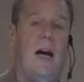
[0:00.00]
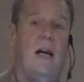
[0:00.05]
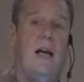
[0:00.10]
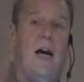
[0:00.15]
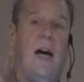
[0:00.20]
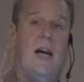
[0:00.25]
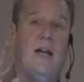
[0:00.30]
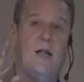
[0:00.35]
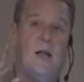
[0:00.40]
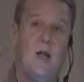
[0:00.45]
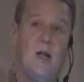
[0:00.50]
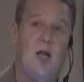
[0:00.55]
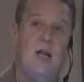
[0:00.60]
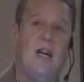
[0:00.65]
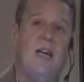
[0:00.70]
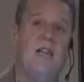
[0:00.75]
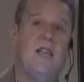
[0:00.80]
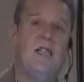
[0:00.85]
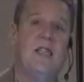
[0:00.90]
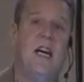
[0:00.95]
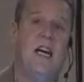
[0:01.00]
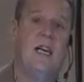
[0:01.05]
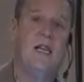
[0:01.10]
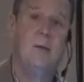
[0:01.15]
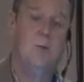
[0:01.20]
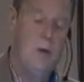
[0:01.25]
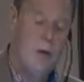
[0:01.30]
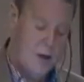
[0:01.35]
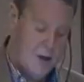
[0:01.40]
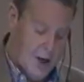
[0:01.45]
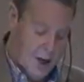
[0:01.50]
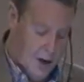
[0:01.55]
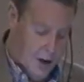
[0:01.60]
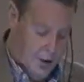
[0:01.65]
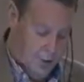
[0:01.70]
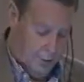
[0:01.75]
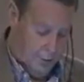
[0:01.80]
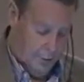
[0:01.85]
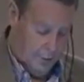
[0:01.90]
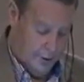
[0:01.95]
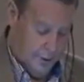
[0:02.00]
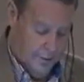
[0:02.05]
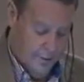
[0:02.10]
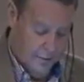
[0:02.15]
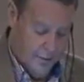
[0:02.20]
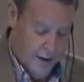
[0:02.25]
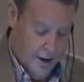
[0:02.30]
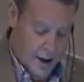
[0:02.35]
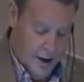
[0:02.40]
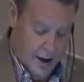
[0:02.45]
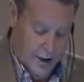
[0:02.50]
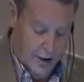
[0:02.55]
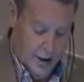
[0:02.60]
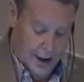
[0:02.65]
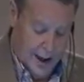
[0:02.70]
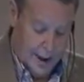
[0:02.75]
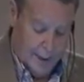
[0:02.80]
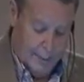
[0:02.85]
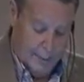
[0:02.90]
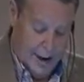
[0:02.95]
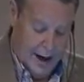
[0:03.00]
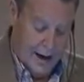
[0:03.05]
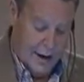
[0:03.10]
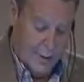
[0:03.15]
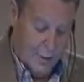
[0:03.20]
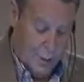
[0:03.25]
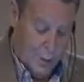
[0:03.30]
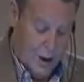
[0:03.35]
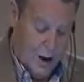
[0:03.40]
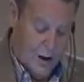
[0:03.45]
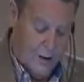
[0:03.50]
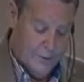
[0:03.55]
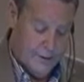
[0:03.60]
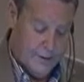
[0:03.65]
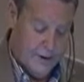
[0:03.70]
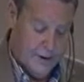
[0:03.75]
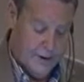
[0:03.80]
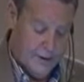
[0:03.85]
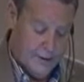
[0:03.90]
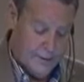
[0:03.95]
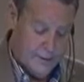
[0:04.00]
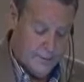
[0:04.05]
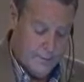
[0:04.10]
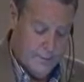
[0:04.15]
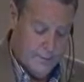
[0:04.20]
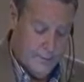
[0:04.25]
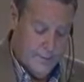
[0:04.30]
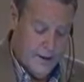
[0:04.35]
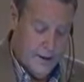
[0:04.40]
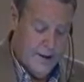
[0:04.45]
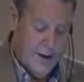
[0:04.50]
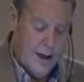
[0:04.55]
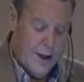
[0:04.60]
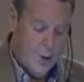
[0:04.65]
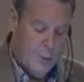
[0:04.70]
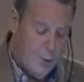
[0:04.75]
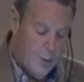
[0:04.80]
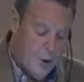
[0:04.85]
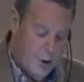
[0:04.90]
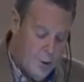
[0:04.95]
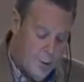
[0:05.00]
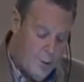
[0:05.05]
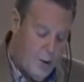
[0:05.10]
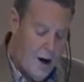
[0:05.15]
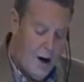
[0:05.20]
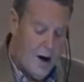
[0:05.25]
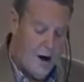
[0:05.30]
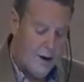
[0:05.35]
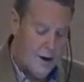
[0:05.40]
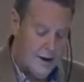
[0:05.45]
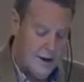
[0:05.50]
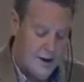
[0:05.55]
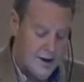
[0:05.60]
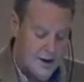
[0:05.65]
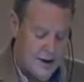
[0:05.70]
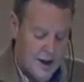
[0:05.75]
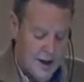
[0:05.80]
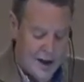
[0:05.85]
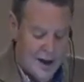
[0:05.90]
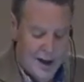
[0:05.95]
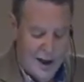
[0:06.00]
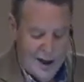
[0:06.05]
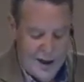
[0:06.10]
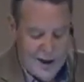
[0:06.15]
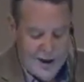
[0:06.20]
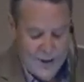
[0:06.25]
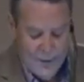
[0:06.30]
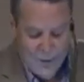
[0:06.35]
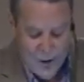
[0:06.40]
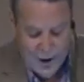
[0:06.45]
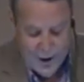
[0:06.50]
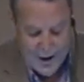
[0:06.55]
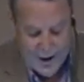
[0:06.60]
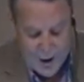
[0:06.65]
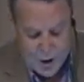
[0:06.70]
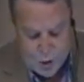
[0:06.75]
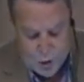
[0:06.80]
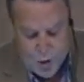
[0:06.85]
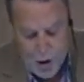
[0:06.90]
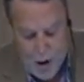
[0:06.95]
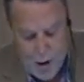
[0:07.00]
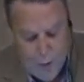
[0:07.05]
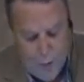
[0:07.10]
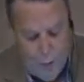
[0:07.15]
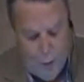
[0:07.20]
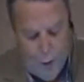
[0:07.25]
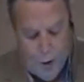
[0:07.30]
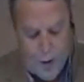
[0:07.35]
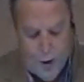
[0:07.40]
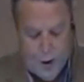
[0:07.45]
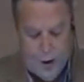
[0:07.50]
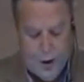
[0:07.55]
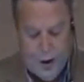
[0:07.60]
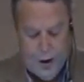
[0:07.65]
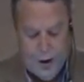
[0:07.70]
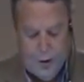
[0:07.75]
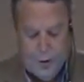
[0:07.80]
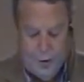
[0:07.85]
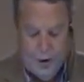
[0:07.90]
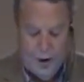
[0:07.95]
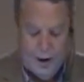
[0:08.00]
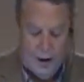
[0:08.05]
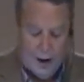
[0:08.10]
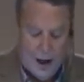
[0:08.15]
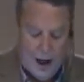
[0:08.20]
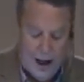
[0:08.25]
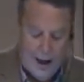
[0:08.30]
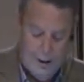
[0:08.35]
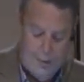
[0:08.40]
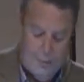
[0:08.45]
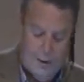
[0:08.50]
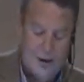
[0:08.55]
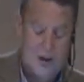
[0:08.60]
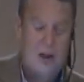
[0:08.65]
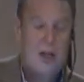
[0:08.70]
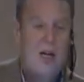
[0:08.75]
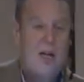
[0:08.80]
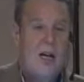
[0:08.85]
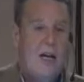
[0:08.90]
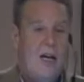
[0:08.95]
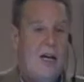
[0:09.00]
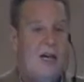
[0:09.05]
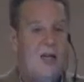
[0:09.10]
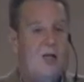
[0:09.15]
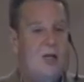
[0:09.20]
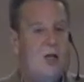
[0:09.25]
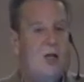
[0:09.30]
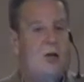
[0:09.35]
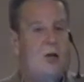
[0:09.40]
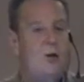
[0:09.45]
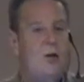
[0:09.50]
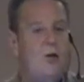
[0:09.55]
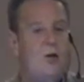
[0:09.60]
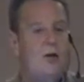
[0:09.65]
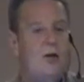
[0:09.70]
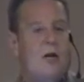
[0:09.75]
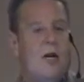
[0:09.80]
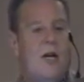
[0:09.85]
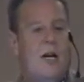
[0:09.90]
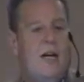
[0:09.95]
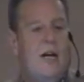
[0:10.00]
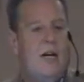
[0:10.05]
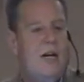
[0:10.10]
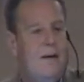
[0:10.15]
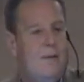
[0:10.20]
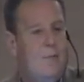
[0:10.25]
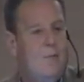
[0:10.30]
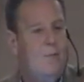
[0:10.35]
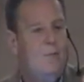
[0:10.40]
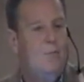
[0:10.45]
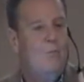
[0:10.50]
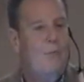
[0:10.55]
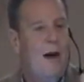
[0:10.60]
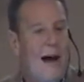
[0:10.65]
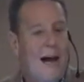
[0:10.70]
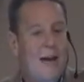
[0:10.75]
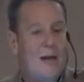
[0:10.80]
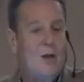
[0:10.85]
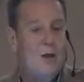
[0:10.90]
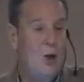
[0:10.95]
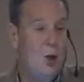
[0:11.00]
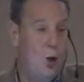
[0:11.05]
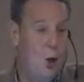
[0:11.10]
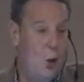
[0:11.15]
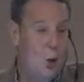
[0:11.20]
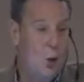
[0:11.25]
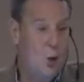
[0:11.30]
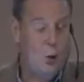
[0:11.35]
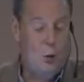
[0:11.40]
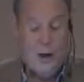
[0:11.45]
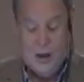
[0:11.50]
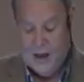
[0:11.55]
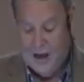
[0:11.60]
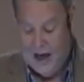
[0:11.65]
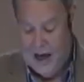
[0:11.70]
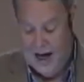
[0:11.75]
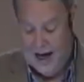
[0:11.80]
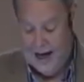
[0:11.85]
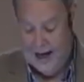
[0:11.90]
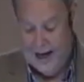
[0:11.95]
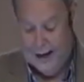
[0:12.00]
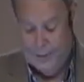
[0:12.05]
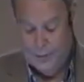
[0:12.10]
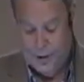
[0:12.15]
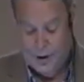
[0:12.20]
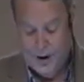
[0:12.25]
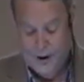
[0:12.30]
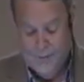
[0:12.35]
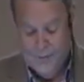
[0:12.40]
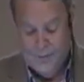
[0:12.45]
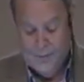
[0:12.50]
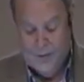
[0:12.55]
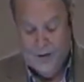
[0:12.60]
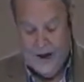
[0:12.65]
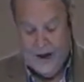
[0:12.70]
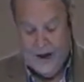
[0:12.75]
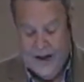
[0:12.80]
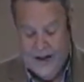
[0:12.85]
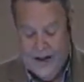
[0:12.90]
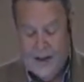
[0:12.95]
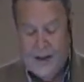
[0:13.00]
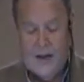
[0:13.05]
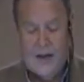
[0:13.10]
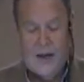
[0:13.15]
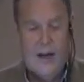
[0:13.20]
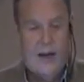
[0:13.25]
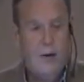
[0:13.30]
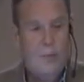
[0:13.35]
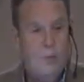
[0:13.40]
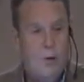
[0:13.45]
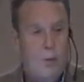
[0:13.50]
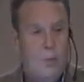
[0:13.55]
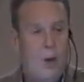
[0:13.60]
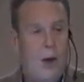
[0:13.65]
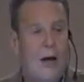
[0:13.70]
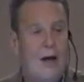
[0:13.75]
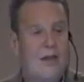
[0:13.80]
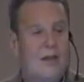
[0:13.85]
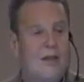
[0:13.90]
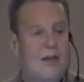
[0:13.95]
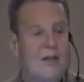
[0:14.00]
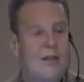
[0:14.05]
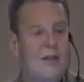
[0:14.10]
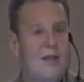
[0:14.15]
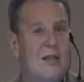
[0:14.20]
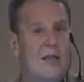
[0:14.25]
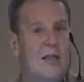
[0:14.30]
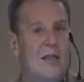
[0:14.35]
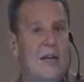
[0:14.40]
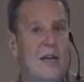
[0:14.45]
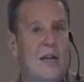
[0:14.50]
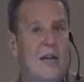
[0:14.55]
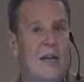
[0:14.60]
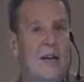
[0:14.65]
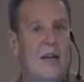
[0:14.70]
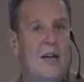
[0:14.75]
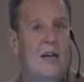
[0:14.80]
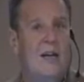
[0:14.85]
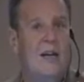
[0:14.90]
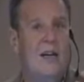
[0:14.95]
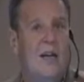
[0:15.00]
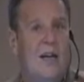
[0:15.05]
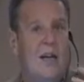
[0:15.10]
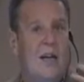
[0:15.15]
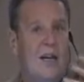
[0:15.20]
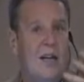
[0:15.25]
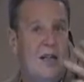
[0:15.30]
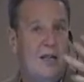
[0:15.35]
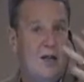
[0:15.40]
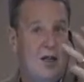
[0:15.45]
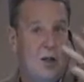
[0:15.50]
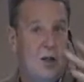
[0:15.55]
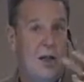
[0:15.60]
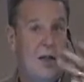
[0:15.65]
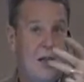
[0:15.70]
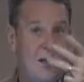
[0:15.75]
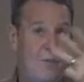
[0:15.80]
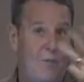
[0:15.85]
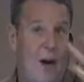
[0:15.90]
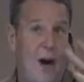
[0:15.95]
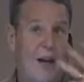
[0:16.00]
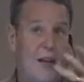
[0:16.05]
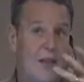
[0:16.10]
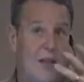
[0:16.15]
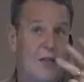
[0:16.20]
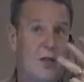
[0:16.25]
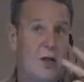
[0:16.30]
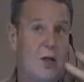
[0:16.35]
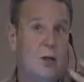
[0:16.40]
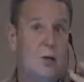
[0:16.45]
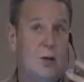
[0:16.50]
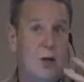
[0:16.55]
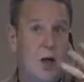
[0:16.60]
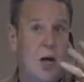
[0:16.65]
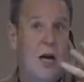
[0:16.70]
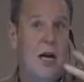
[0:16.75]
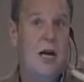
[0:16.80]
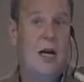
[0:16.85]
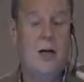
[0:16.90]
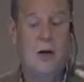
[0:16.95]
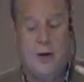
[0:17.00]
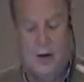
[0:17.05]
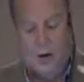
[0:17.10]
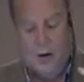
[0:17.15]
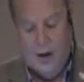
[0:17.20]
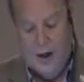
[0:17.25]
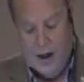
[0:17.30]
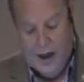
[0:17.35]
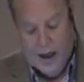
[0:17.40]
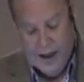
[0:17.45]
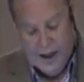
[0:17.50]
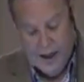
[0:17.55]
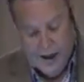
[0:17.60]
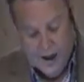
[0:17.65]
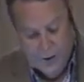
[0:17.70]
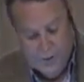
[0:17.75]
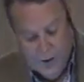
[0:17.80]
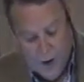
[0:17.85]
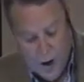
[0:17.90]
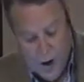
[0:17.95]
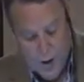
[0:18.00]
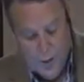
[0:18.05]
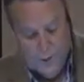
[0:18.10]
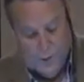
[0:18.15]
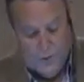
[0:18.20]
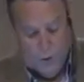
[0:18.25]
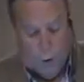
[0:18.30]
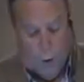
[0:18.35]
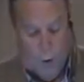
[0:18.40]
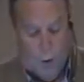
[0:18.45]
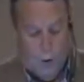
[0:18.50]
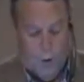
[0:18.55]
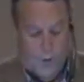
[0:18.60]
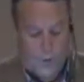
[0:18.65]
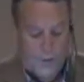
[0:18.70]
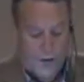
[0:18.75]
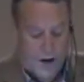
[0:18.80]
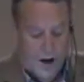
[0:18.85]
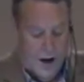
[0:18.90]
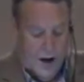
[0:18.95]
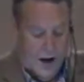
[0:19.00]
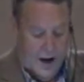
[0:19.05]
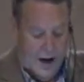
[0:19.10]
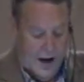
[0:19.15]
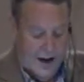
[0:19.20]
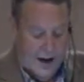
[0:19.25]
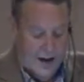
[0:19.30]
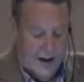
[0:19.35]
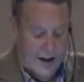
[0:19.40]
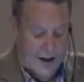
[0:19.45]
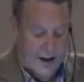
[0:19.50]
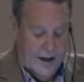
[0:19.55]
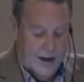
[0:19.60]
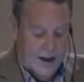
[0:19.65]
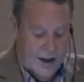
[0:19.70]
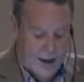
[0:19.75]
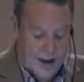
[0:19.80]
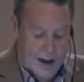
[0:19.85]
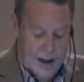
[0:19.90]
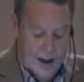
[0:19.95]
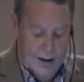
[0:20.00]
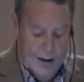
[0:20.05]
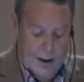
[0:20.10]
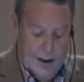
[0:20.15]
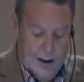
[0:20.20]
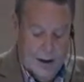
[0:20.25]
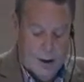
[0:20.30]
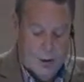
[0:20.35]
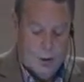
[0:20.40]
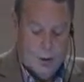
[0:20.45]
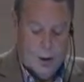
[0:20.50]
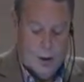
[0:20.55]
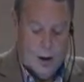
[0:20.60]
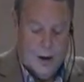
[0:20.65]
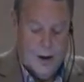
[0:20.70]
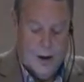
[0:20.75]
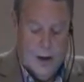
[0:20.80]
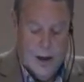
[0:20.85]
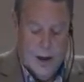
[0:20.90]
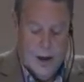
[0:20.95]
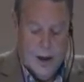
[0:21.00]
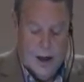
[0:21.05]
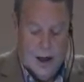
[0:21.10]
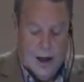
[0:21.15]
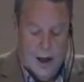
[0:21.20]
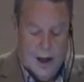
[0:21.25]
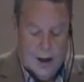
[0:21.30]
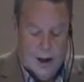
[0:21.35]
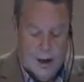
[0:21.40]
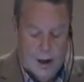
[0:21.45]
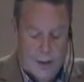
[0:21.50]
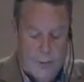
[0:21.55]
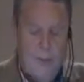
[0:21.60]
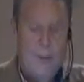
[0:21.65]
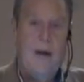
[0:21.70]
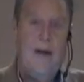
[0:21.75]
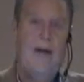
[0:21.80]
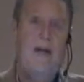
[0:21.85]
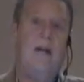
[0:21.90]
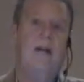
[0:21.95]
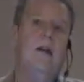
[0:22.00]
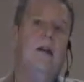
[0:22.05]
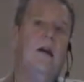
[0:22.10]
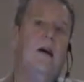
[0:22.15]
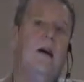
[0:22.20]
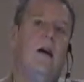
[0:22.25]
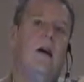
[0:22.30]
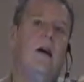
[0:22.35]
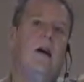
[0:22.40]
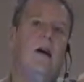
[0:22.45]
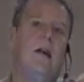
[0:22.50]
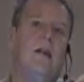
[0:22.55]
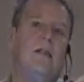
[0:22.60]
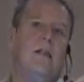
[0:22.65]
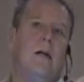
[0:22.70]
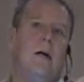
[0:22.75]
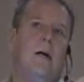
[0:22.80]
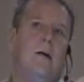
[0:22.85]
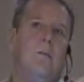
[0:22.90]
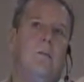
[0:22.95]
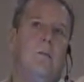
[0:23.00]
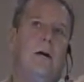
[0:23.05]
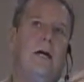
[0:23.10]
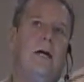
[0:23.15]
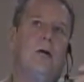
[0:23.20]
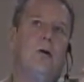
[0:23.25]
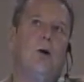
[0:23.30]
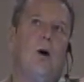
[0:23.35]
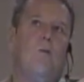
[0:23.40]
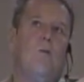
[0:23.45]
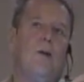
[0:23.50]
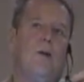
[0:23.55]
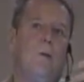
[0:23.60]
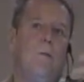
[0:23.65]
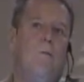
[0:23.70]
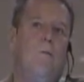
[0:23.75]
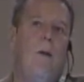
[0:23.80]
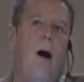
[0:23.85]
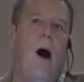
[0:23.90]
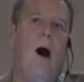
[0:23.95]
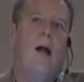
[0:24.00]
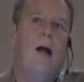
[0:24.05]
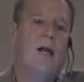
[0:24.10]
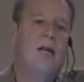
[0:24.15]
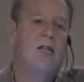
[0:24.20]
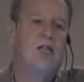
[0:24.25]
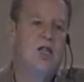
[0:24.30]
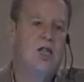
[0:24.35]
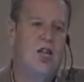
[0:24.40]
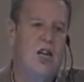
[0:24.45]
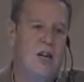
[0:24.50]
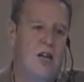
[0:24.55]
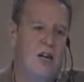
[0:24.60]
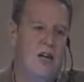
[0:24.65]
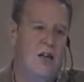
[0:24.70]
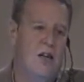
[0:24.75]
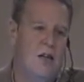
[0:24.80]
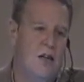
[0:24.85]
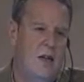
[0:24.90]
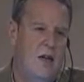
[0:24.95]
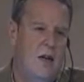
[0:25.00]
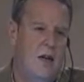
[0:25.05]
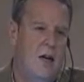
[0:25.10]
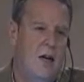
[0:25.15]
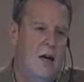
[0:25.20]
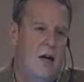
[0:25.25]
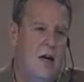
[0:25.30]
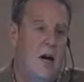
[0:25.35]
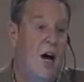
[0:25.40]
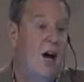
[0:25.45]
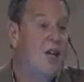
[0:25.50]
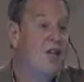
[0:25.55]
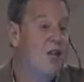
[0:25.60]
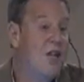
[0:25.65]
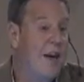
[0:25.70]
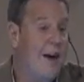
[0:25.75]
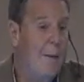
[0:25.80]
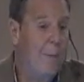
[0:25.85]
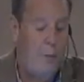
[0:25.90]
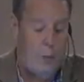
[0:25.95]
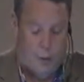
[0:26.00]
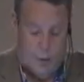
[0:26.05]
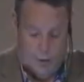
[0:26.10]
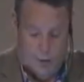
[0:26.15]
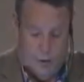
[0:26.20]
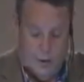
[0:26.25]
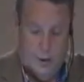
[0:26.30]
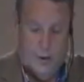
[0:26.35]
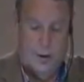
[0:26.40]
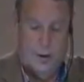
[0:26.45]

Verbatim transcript: and, and the things that's been told by, uh, by the prophets. Now, the word abolish, it's a very strong word in the Greek language. It's used in Matthew three times, and in, in one place it's, uh, it's, in fact, it's used here in the verb form and it, it literally uh, could mean it's a picture of demolishing a temple.